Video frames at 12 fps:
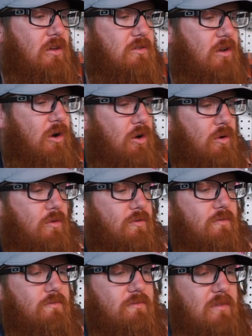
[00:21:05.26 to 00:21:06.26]
So
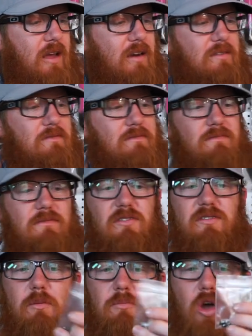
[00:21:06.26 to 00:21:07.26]
like
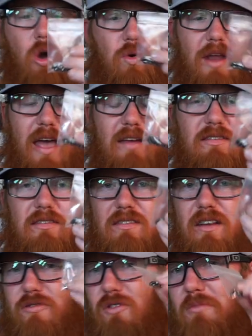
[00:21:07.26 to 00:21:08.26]
some cone heads and
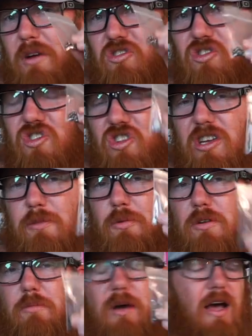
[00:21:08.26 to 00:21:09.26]
stuff are much cheaper
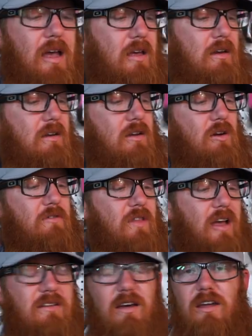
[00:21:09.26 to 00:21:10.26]
to buy at, you know,
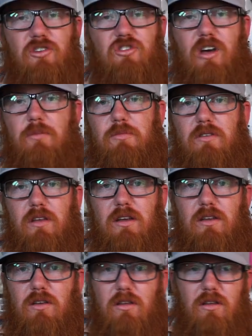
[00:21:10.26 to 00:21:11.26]
fly tying shops, like,
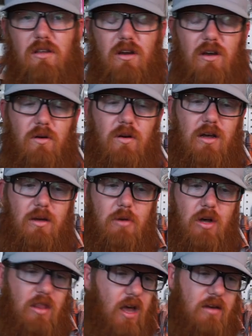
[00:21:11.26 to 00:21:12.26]
you know, um,
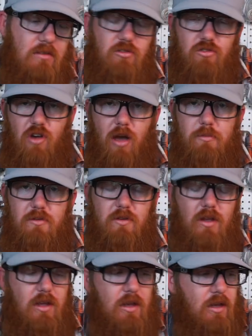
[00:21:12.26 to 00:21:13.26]
online shops.
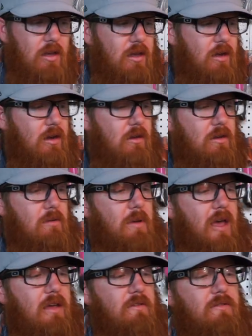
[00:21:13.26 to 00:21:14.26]
You know, you
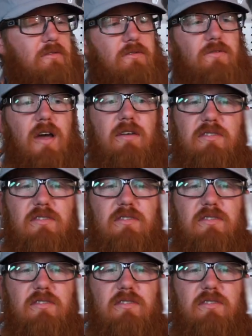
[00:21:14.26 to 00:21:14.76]
pay five,